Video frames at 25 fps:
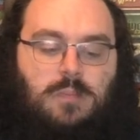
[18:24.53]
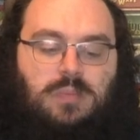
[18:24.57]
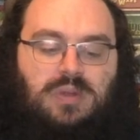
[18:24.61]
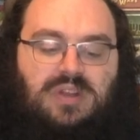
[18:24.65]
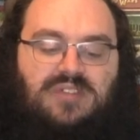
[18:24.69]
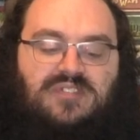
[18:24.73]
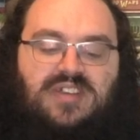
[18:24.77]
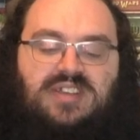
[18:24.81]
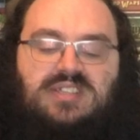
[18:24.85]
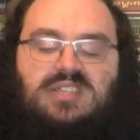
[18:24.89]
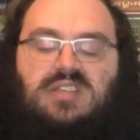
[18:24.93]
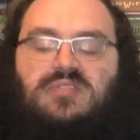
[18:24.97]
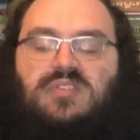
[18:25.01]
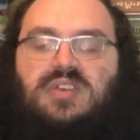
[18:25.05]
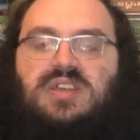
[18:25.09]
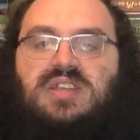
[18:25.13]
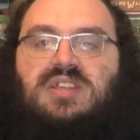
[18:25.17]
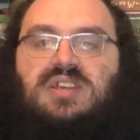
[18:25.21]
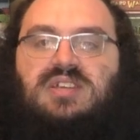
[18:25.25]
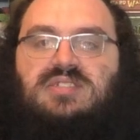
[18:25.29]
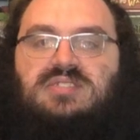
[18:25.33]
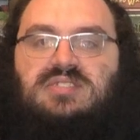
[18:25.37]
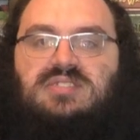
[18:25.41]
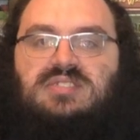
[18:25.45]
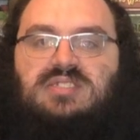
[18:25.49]
But effectively
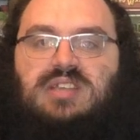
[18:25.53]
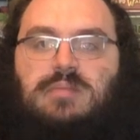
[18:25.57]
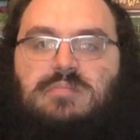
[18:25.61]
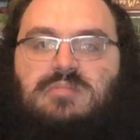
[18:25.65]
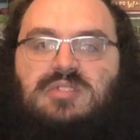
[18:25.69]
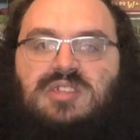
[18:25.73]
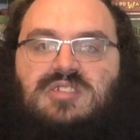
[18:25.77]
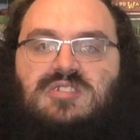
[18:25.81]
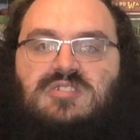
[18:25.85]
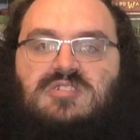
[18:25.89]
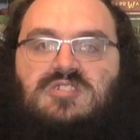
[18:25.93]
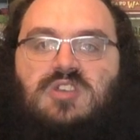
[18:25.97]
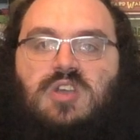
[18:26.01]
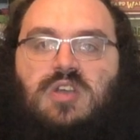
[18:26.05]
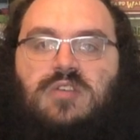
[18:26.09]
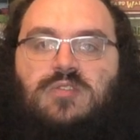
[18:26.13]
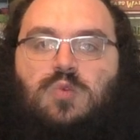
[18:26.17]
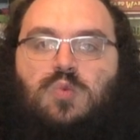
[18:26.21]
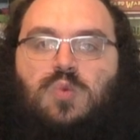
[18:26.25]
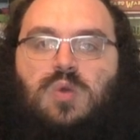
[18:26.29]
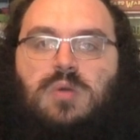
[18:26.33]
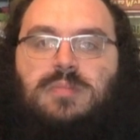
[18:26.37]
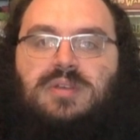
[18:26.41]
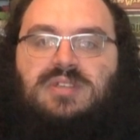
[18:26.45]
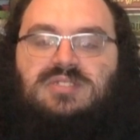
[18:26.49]
does the same thing that the
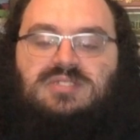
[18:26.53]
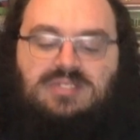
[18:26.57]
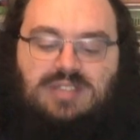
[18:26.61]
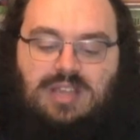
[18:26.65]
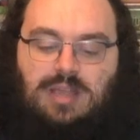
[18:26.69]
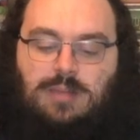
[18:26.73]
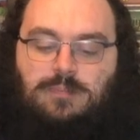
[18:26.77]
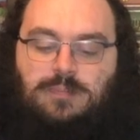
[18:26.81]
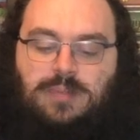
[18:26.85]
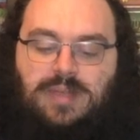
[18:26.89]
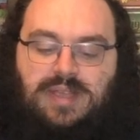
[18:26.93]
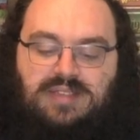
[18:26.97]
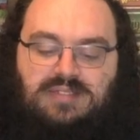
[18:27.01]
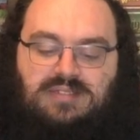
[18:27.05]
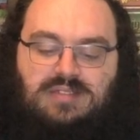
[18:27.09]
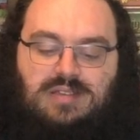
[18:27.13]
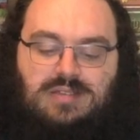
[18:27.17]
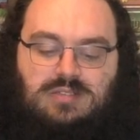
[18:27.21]
Overwhelming Stampede